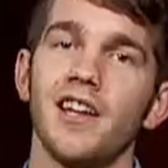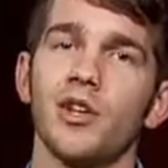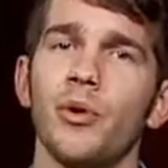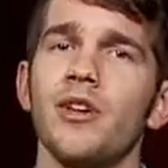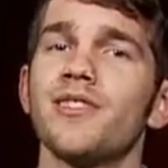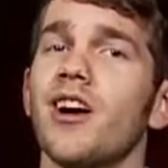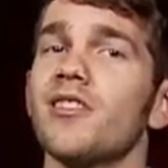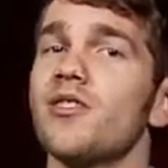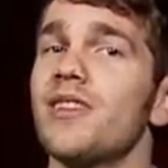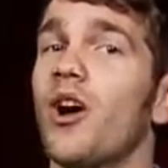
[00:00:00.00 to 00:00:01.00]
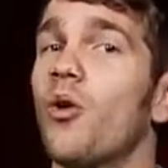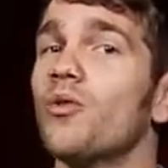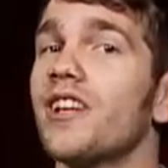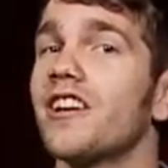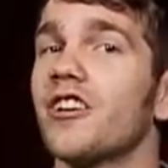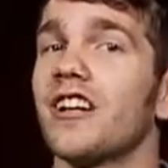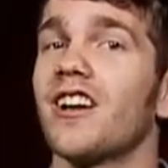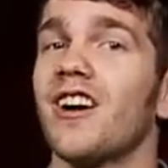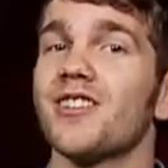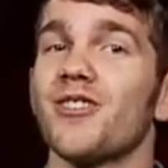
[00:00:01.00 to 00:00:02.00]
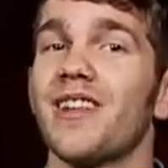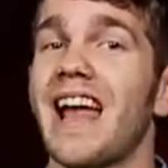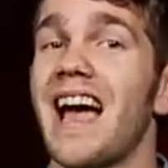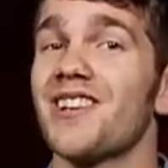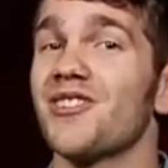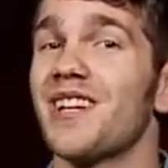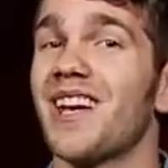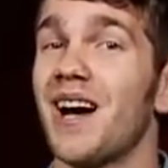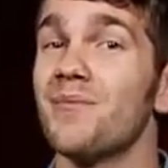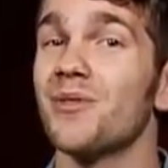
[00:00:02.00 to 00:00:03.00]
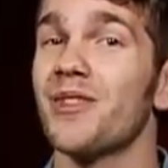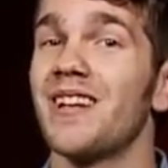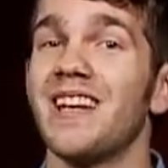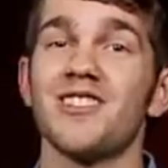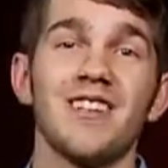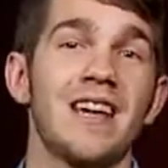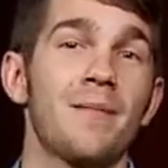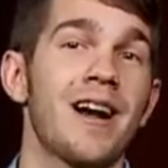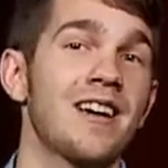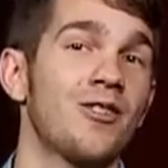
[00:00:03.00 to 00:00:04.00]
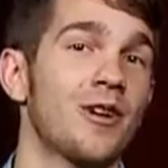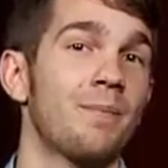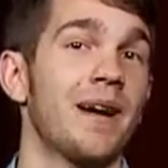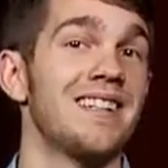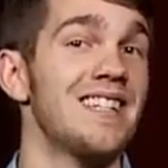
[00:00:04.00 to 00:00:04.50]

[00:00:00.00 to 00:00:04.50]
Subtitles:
The Wii U is also the only current console that actually comes with an HDMI cord by